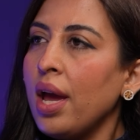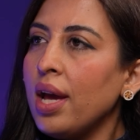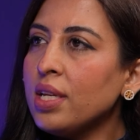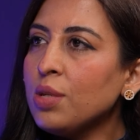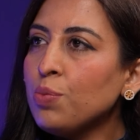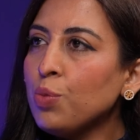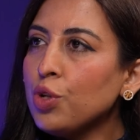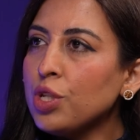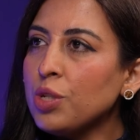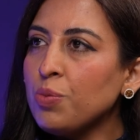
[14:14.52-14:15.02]

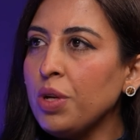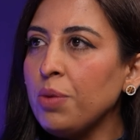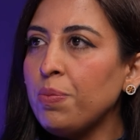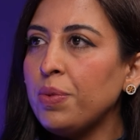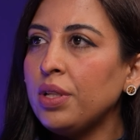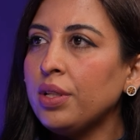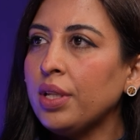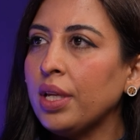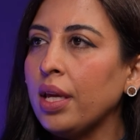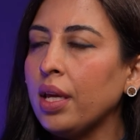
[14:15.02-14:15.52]
as most
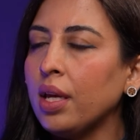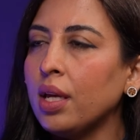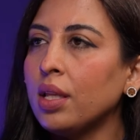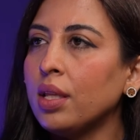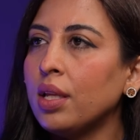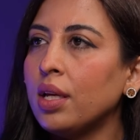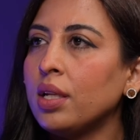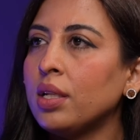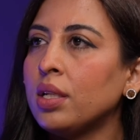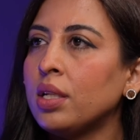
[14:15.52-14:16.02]
people
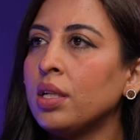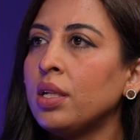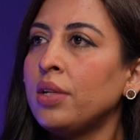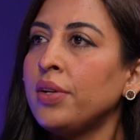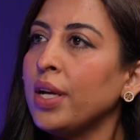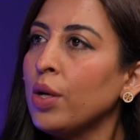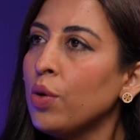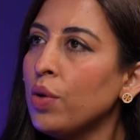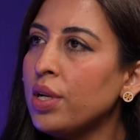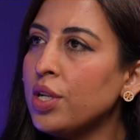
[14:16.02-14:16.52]
think that
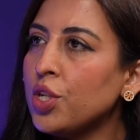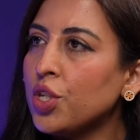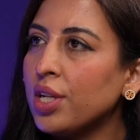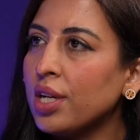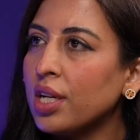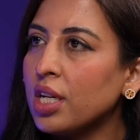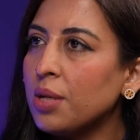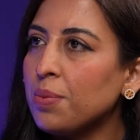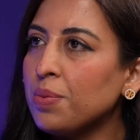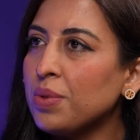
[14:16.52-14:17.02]
regular
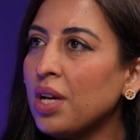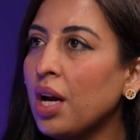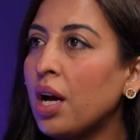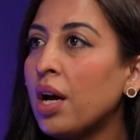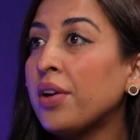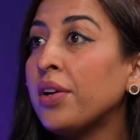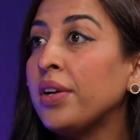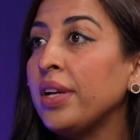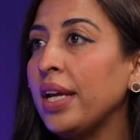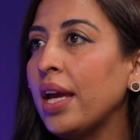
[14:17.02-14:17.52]
checkups
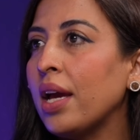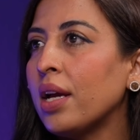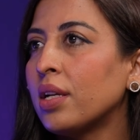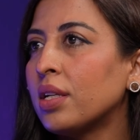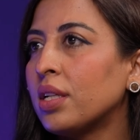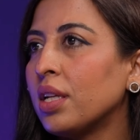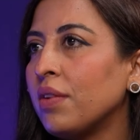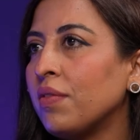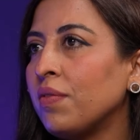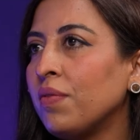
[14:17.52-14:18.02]
are
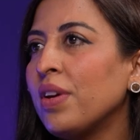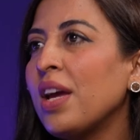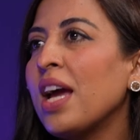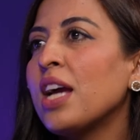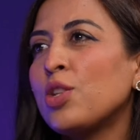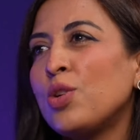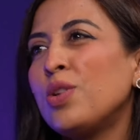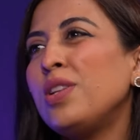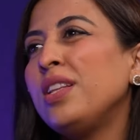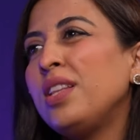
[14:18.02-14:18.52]
reactive,
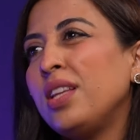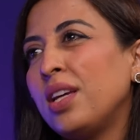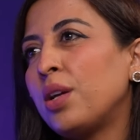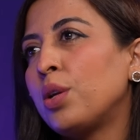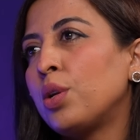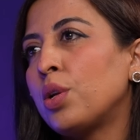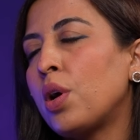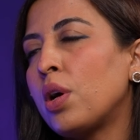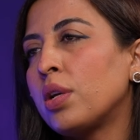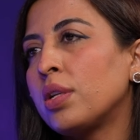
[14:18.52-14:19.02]
actually they
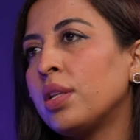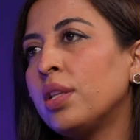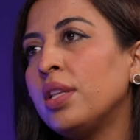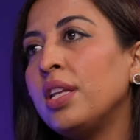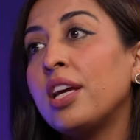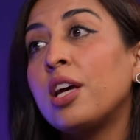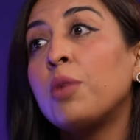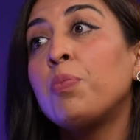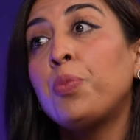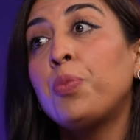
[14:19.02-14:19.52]
are not. They are